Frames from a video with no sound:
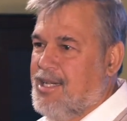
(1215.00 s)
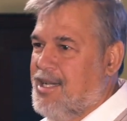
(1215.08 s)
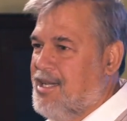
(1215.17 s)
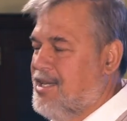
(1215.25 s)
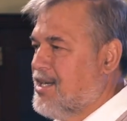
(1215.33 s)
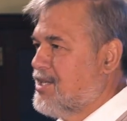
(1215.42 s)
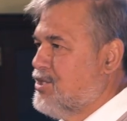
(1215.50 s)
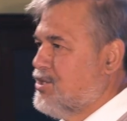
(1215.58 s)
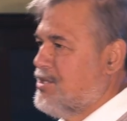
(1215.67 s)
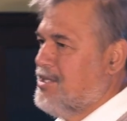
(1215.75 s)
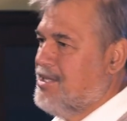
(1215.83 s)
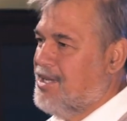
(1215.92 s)
And
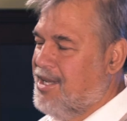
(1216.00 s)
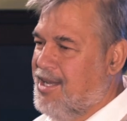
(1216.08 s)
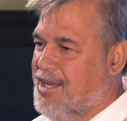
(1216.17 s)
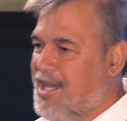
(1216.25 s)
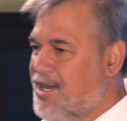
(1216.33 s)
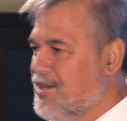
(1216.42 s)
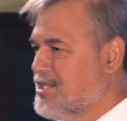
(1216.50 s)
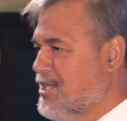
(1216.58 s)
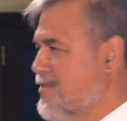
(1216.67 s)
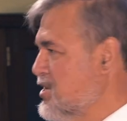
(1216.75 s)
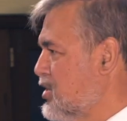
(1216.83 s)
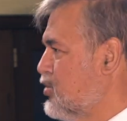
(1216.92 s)
now I've got
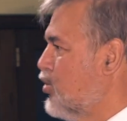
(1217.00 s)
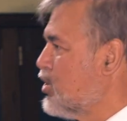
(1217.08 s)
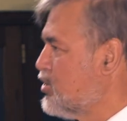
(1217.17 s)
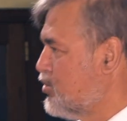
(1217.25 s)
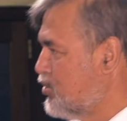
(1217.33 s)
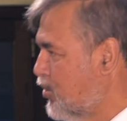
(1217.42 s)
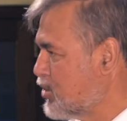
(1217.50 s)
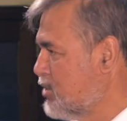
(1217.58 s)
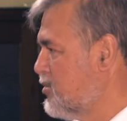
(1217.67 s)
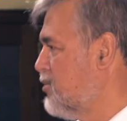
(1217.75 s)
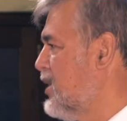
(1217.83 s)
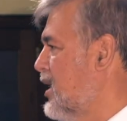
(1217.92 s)
so much to talk to
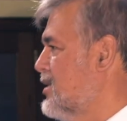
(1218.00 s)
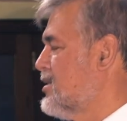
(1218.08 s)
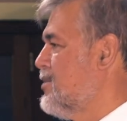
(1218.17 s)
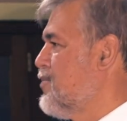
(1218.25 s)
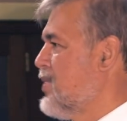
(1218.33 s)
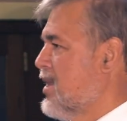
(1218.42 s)
them about.